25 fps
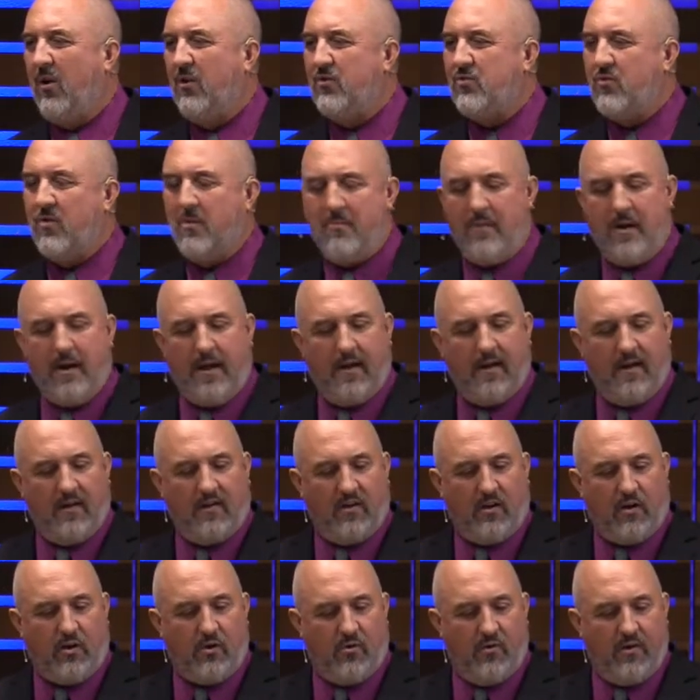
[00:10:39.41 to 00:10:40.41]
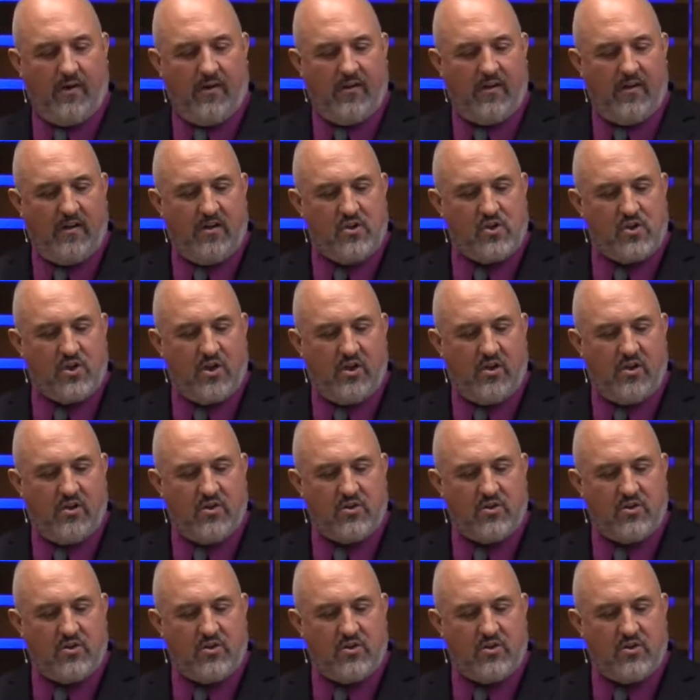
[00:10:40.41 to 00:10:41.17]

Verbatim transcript: is reminding the Corinthian church.